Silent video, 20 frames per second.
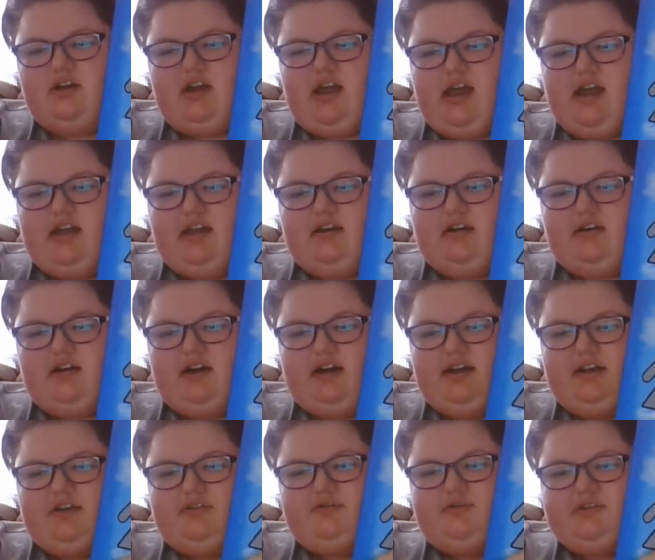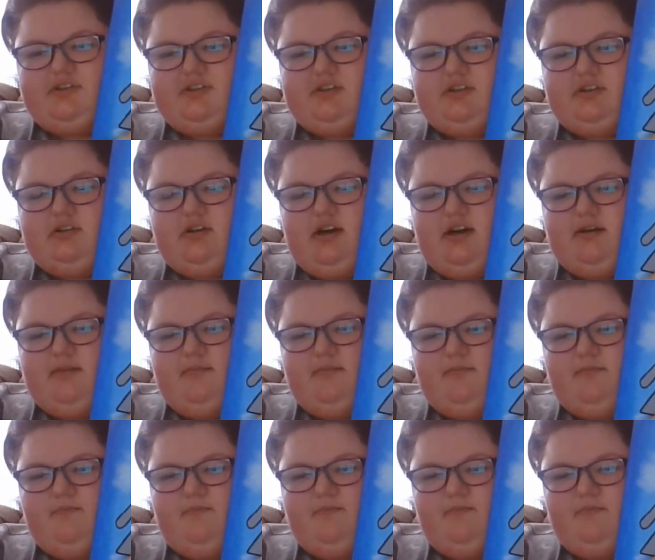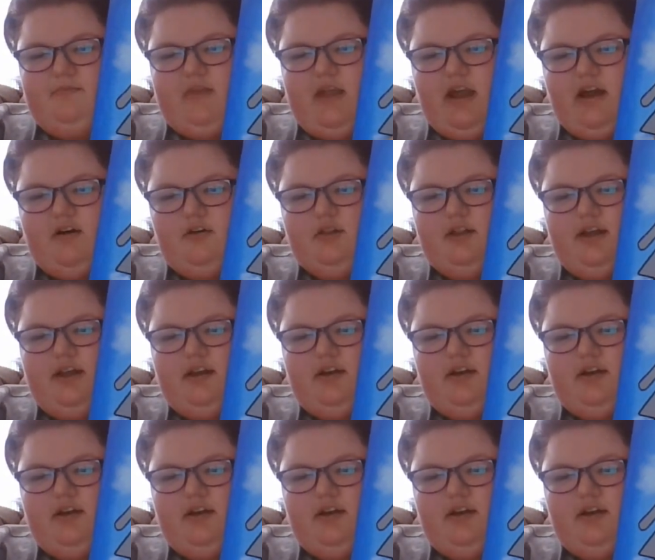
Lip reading: And I used how